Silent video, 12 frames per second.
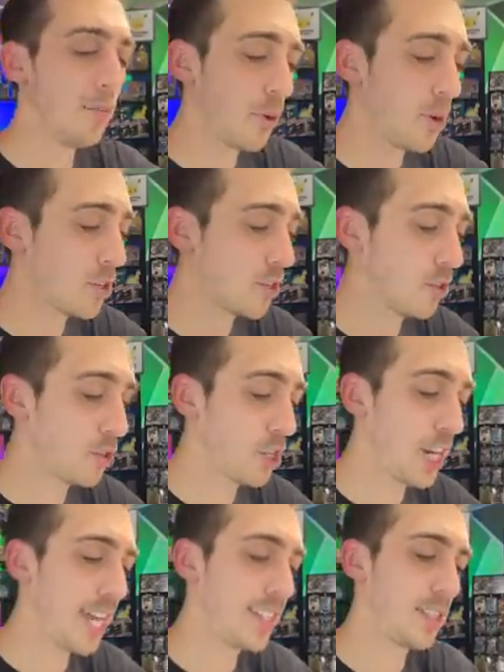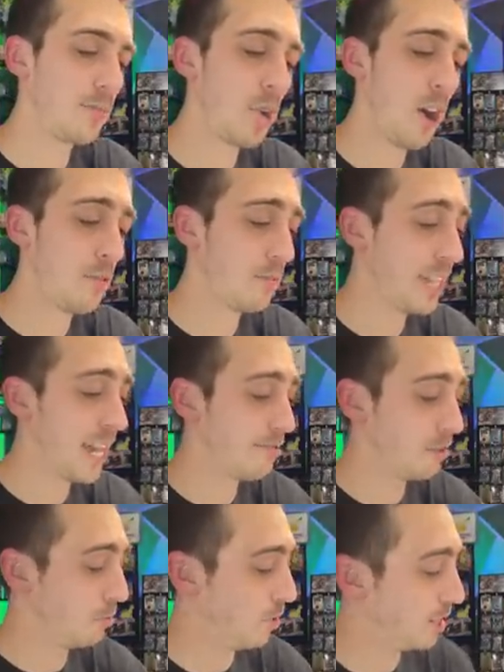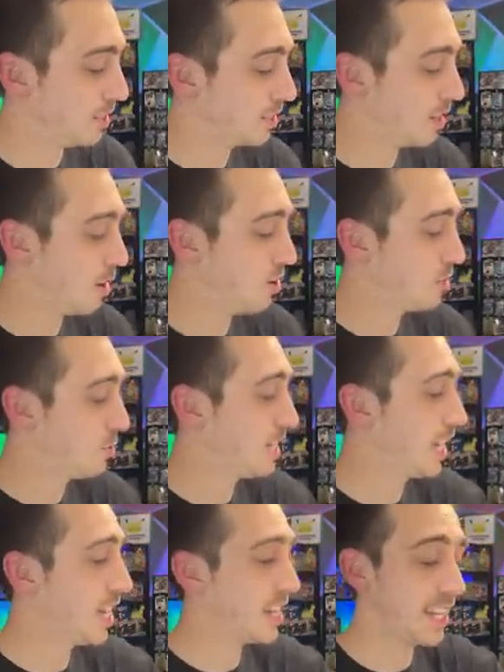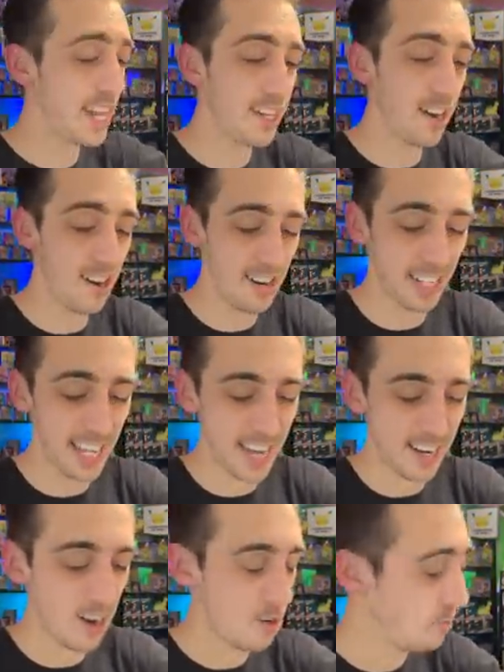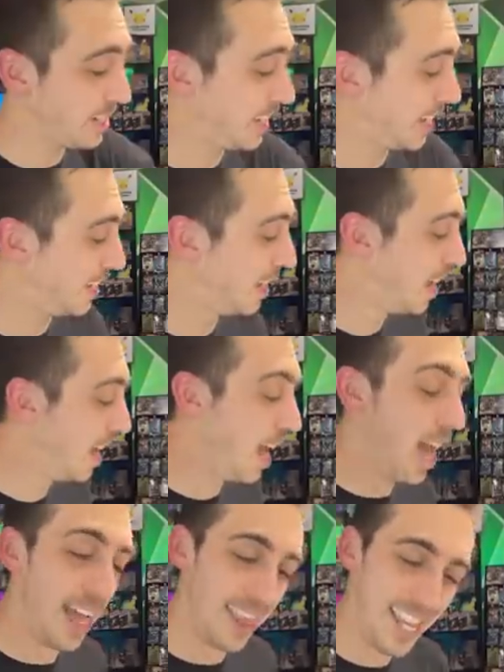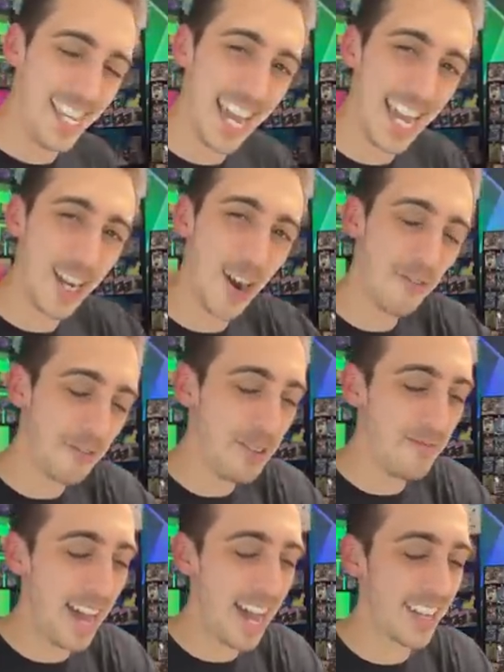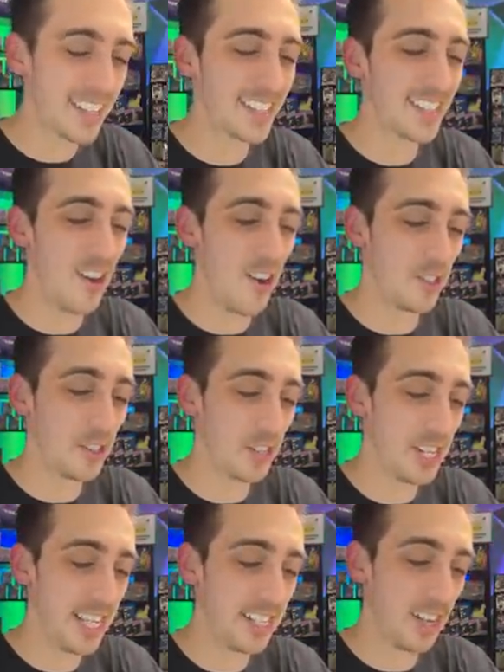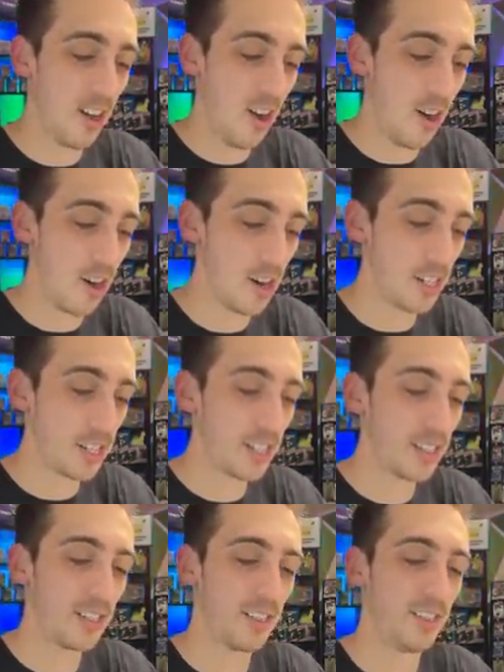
personal chase and probably everyone's. Oh, did we get Gengar and Gengar? We did. The Gengar VMAX alternate art.